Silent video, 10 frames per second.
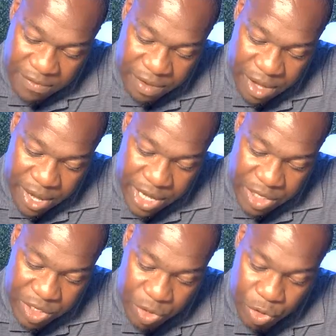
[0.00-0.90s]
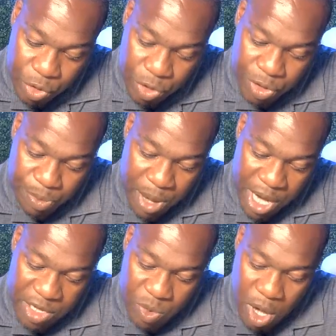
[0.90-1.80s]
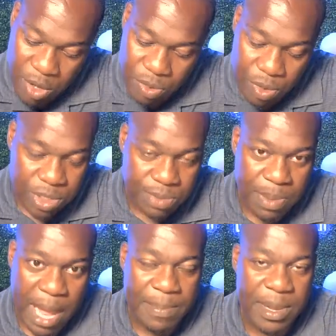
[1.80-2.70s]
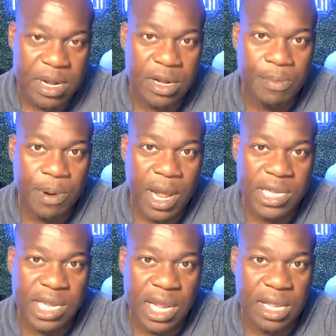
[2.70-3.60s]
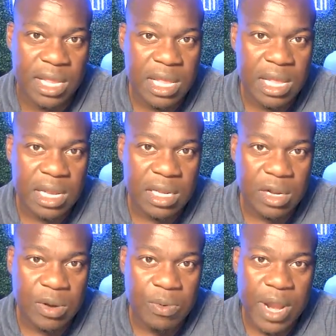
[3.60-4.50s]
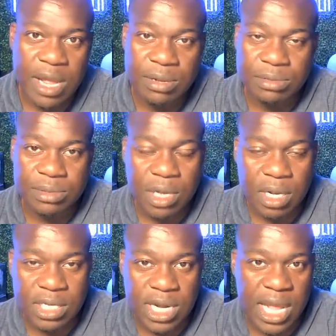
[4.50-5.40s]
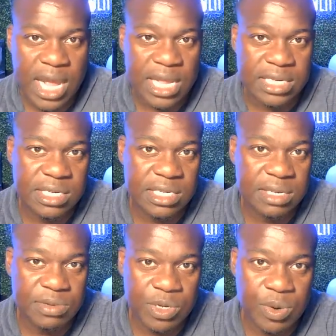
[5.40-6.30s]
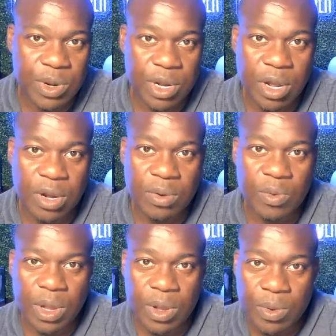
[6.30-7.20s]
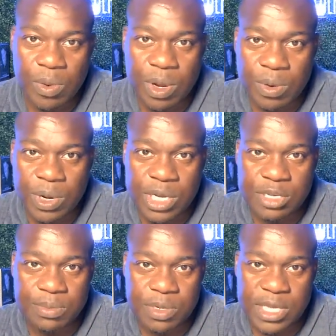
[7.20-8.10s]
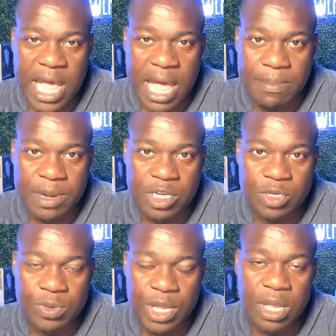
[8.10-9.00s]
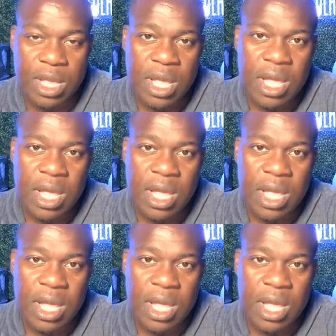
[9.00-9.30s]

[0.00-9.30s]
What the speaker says: All right. So do surprise walkthroughs. Pop in on the project. Look around. Talk to the guys. See what's going on. What is supposed to happen this week?